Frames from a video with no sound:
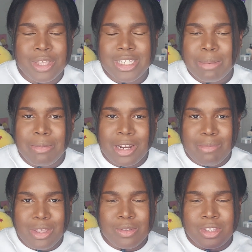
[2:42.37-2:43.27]
This time I'm going
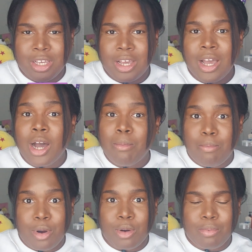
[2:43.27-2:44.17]
to be using
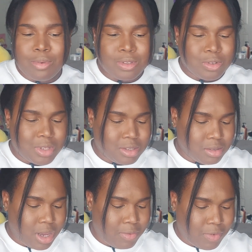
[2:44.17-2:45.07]
purple, so this
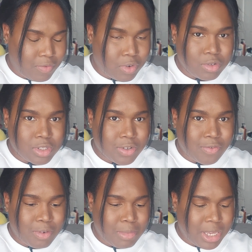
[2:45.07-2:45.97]
is kind of a first
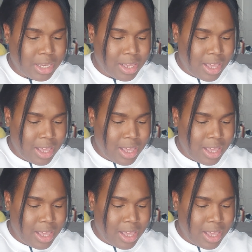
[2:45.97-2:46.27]
for me.